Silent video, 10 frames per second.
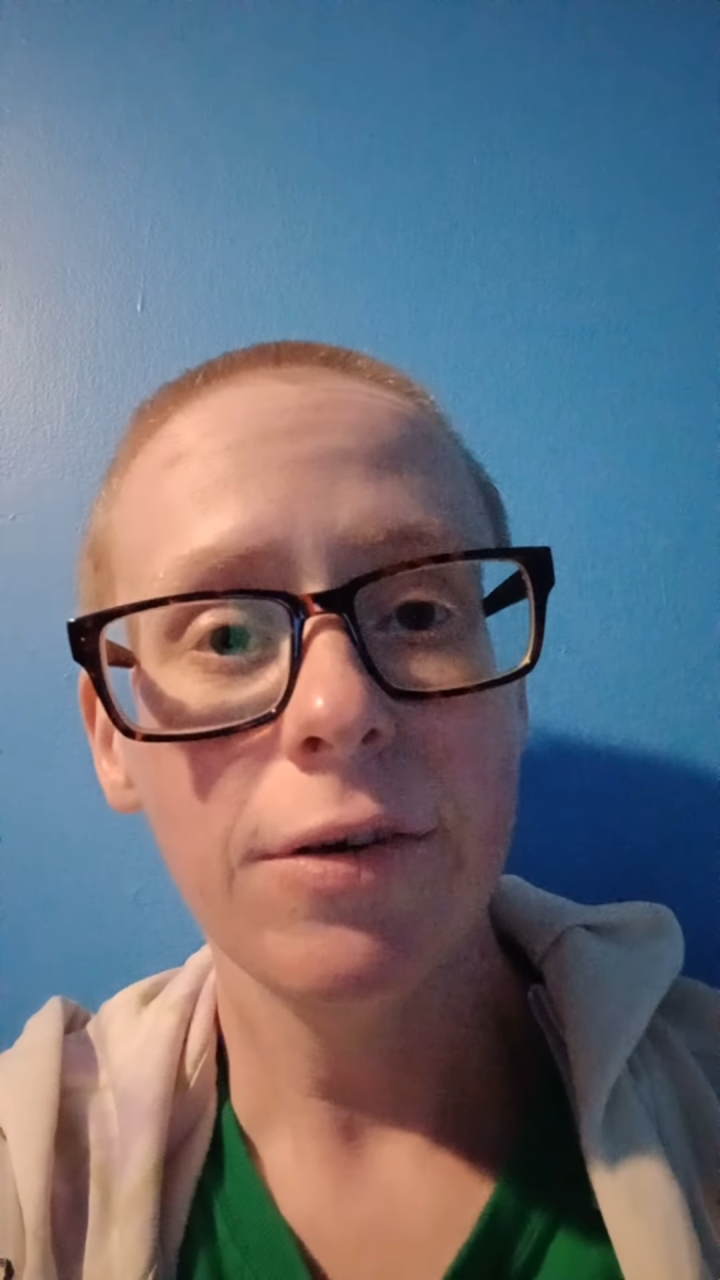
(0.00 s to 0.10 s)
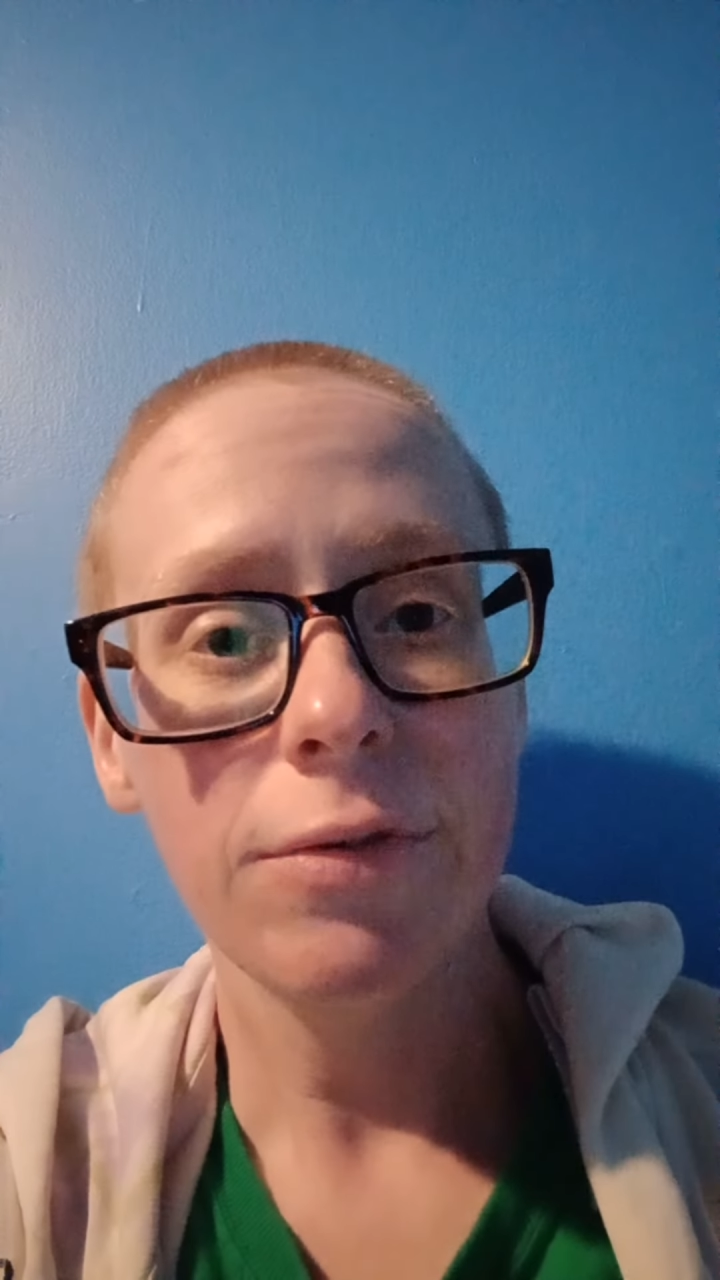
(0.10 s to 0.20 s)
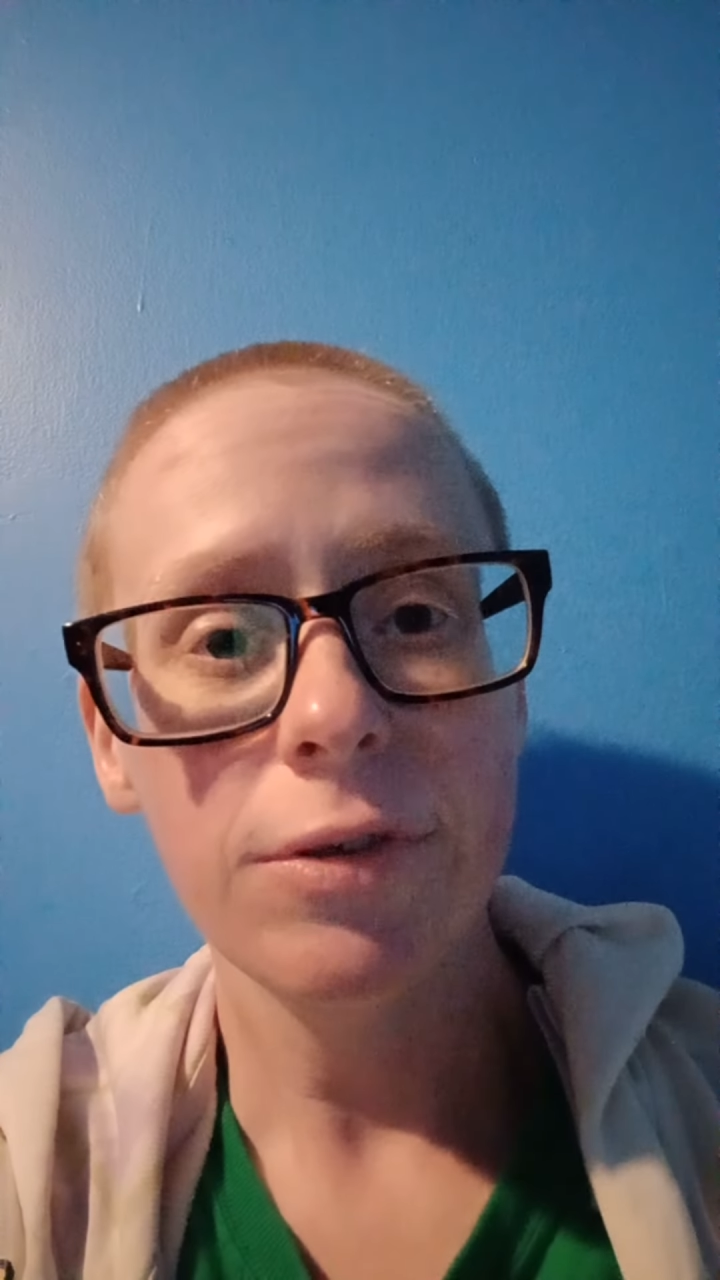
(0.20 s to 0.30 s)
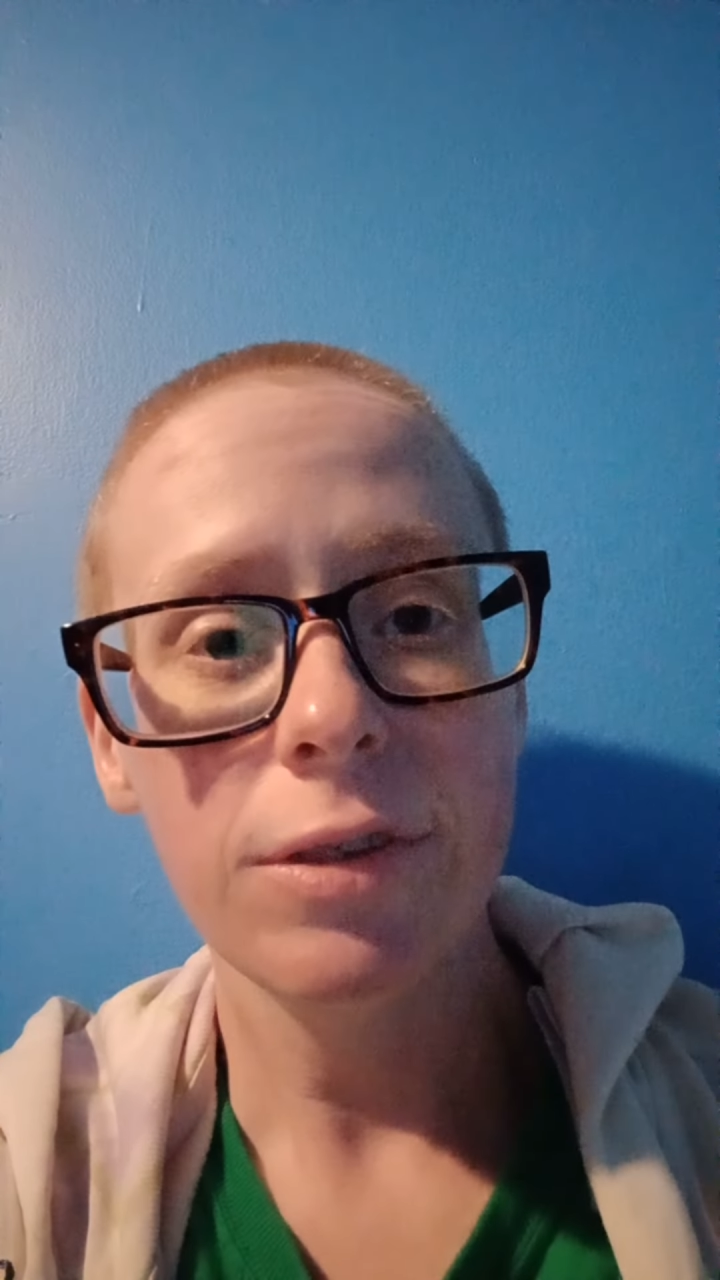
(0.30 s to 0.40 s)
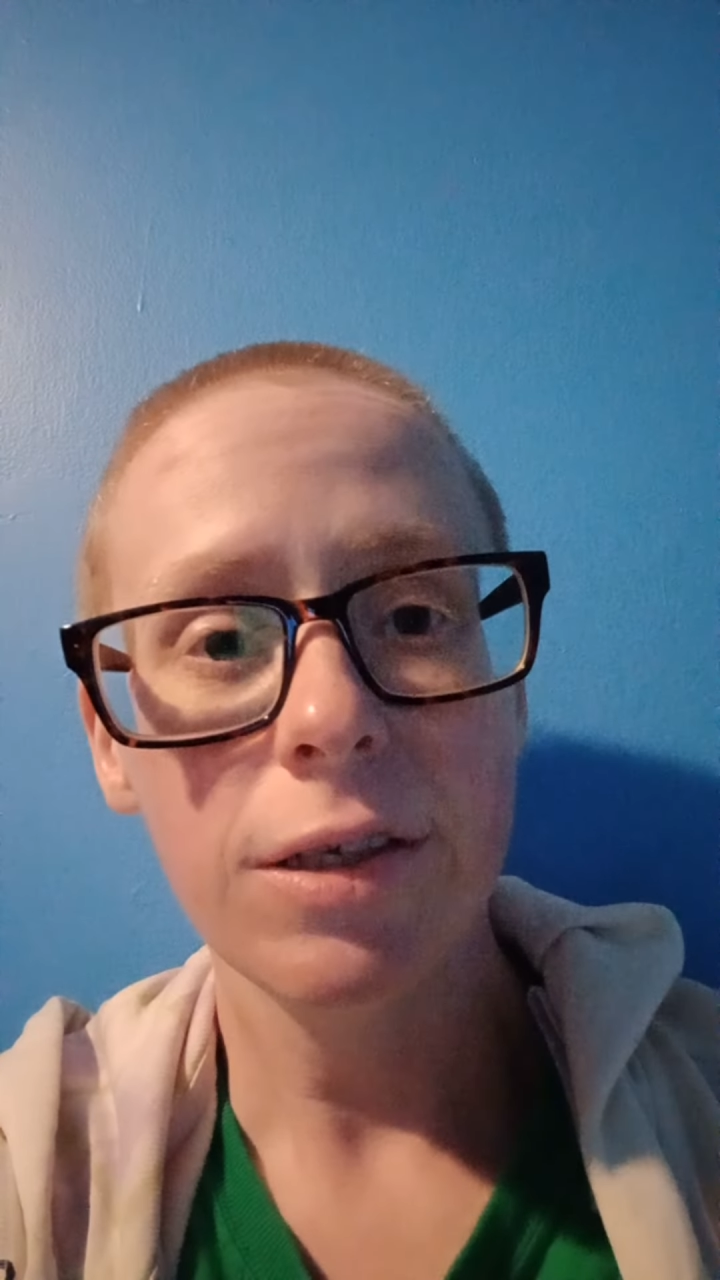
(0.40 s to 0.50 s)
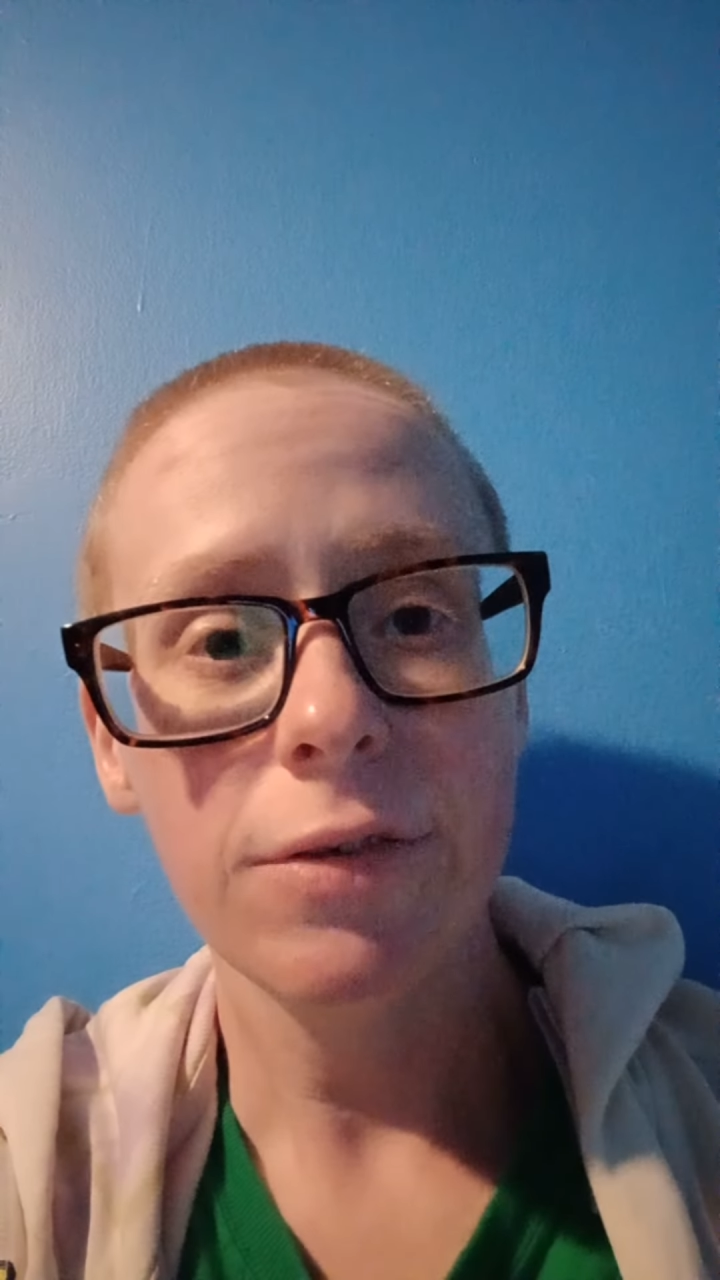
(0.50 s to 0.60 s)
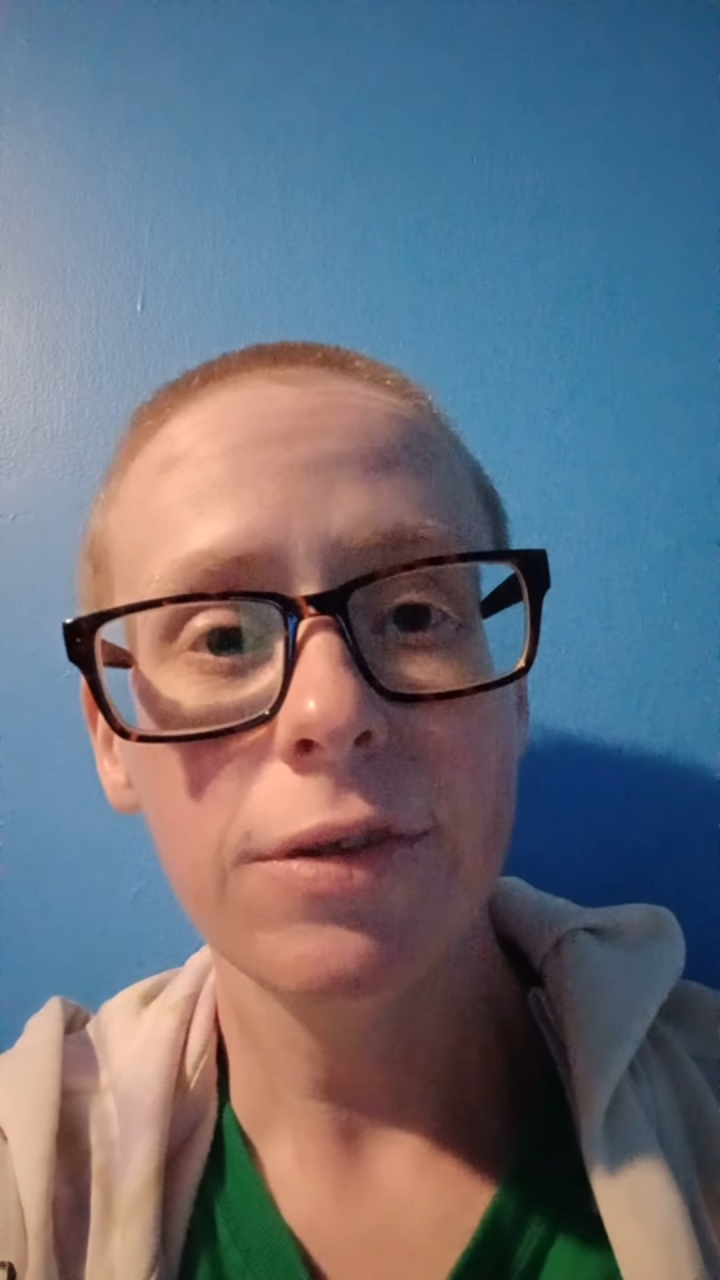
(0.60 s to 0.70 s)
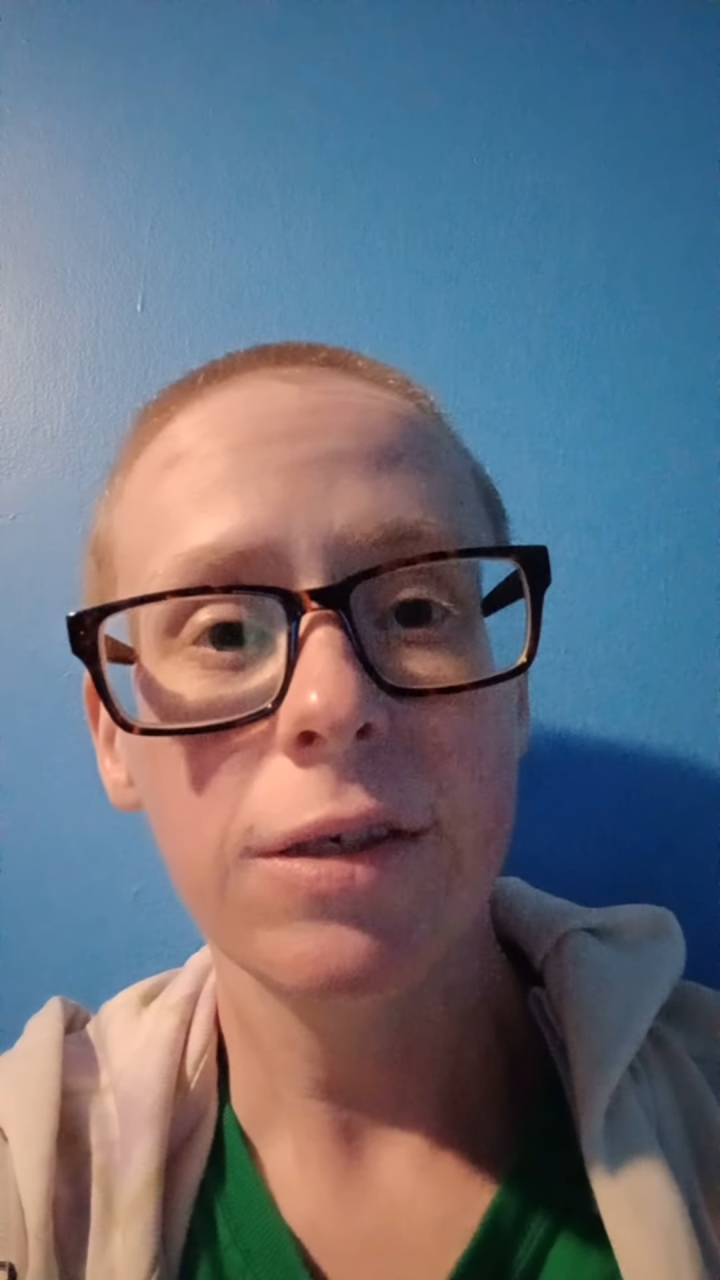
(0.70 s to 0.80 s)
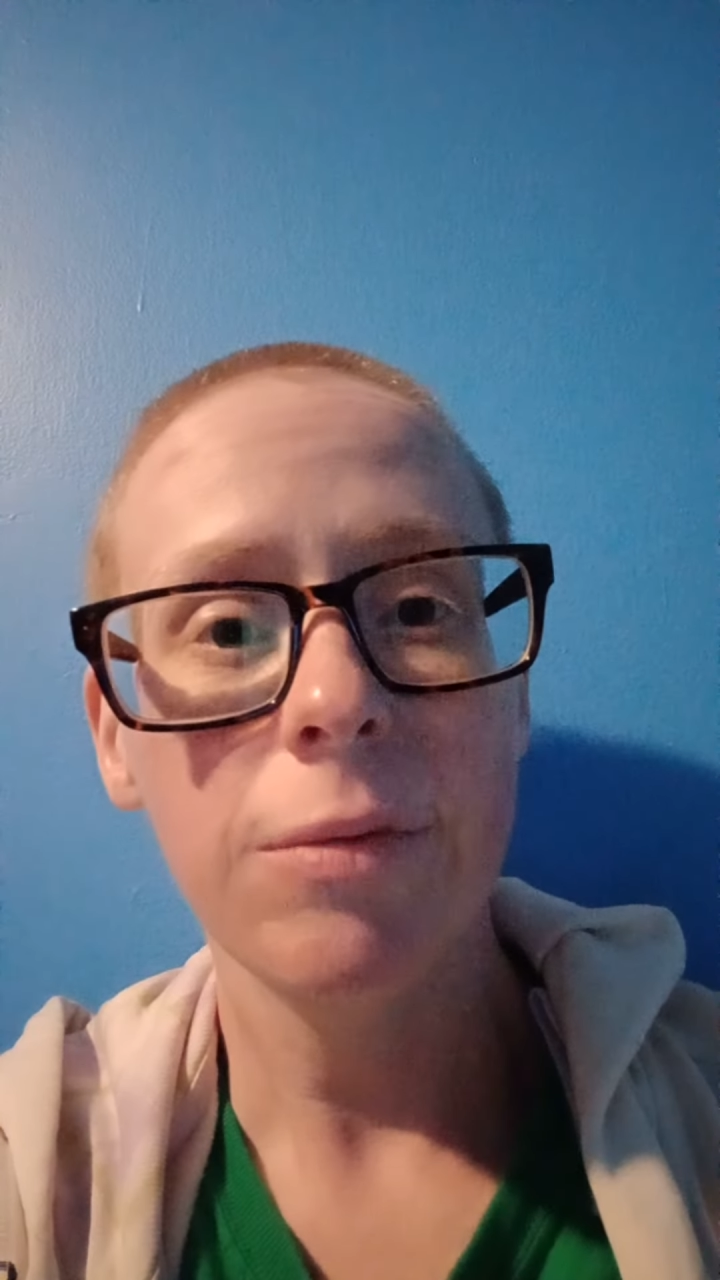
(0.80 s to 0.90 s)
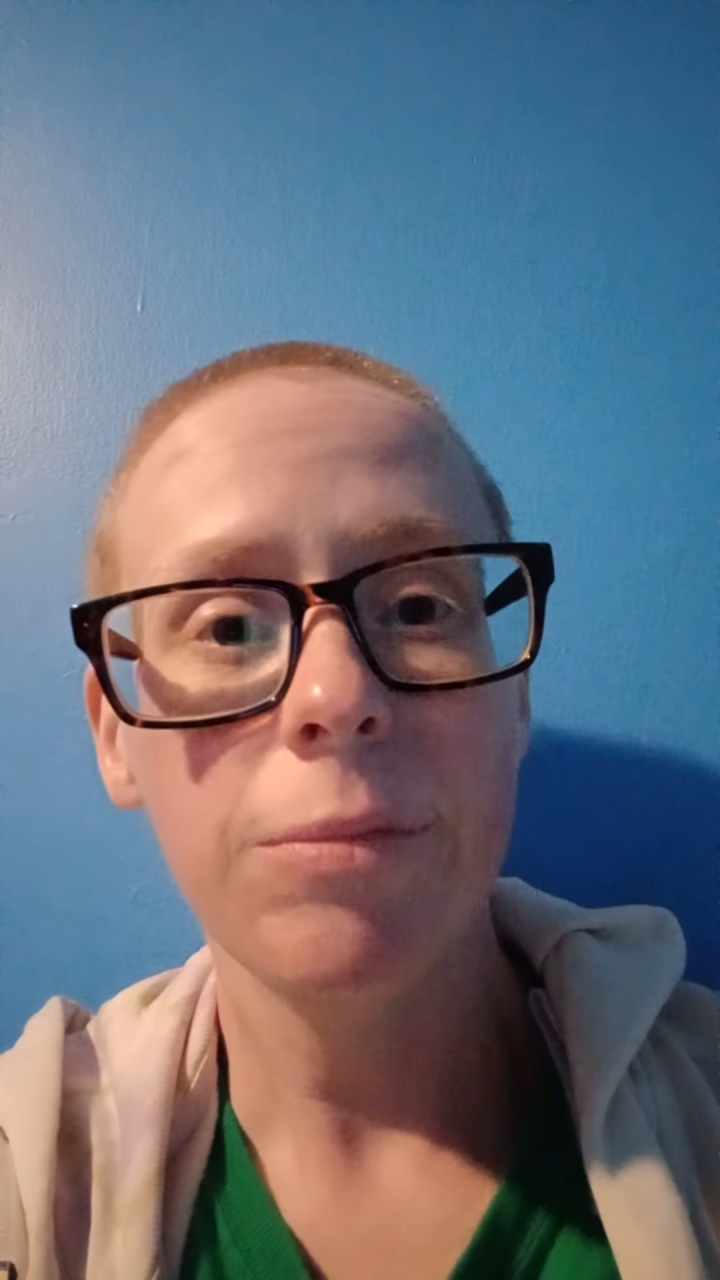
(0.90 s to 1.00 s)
of yourselves,